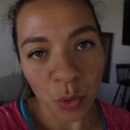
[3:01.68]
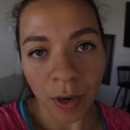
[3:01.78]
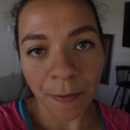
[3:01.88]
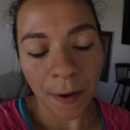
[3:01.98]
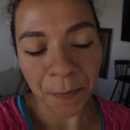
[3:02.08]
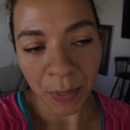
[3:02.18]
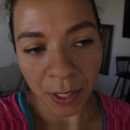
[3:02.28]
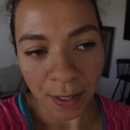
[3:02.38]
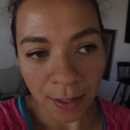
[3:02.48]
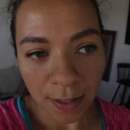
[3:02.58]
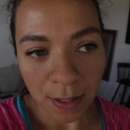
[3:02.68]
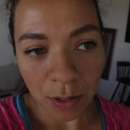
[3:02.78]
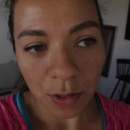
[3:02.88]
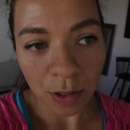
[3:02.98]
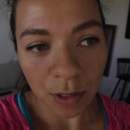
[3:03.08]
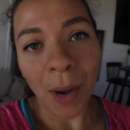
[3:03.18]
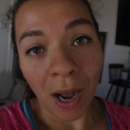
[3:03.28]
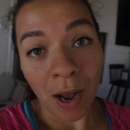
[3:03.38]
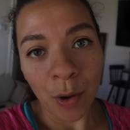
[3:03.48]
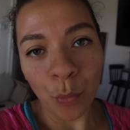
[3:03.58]
25 minutes
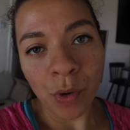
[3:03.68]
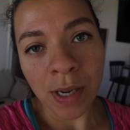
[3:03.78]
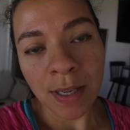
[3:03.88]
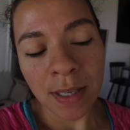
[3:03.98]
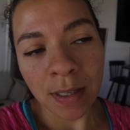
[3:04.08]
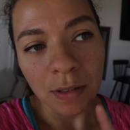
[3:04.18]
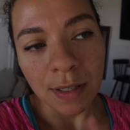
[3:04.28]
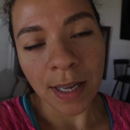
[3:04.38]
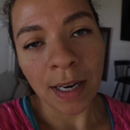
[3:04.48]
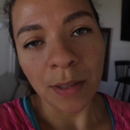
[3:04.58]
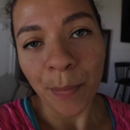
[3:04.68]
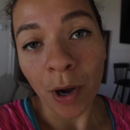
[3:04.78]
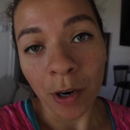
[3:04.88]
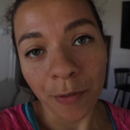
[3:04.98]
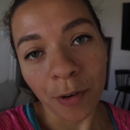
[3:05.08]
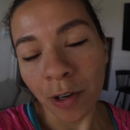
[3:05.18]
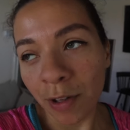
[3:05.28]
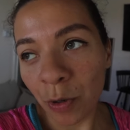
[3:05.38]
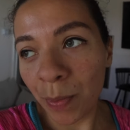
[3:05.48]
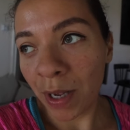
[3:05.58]
but we stayed at the park for a
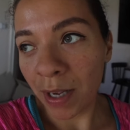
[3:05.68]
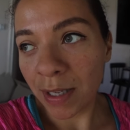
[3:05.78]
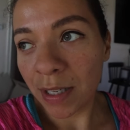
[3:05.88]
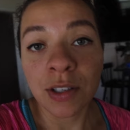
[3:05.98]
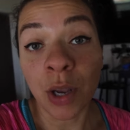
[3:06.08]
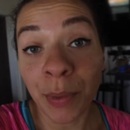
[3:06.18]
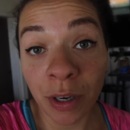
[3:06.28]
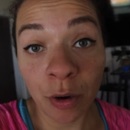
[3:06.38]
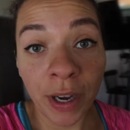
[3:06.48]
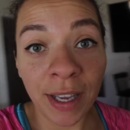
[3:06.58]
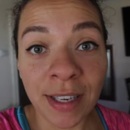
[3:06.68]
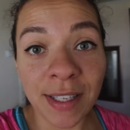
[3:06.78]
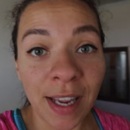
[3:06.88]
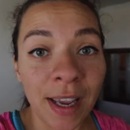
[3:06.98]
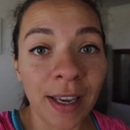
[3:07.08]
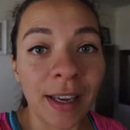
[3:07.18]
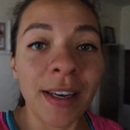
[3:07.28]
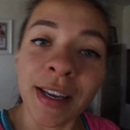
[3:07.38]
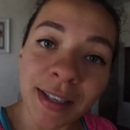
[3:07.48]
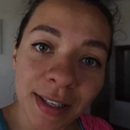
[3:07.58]
little bit. So I'm gonna go ahead and take
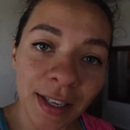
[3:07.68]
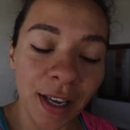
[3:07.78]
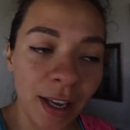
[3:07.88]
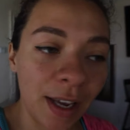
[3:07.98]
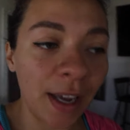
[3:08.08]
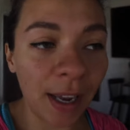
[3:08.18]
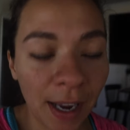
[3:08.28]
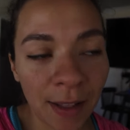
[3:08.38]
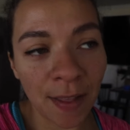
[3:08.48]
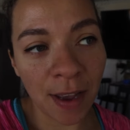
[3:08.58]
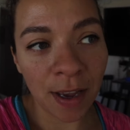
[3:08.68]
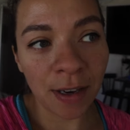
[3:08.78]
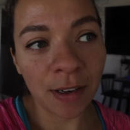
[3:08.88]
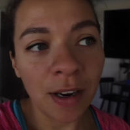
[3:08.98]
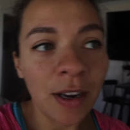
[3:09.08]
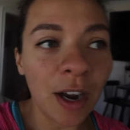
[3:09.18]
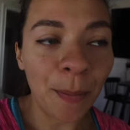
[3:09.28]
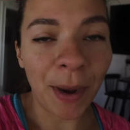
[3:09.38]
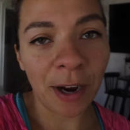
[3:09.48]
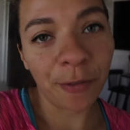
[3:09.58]
Nixie and then
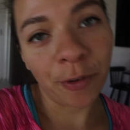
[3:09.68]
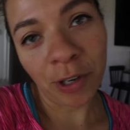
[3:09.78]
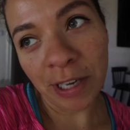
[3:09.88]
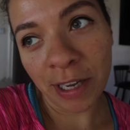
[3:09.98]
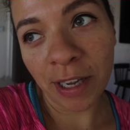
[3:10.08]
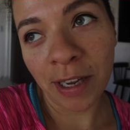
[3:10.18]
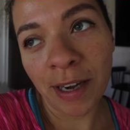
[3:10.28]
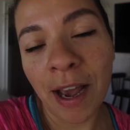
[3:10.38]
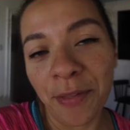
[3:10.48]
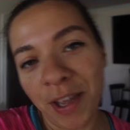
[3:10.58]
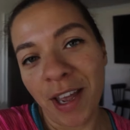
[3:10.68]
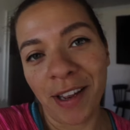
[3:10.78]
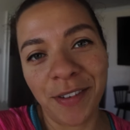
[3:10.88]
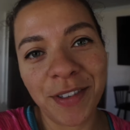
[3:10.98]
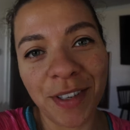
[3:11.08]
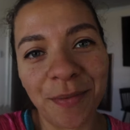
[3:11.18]
come back for Lincoln at the end.